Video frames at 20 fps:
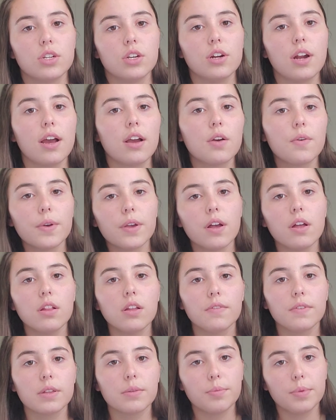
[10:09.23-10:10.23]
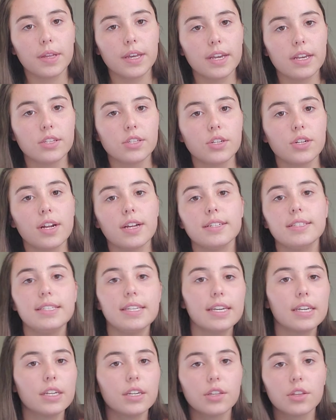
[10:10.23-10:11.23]
You're not going all over the place. You're not
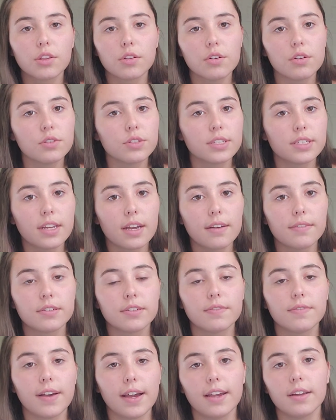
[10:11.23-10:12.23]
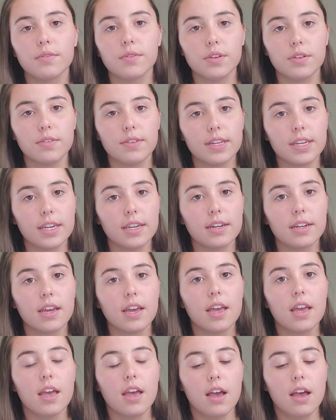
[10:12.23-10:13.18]
digging through stuff to find what you need.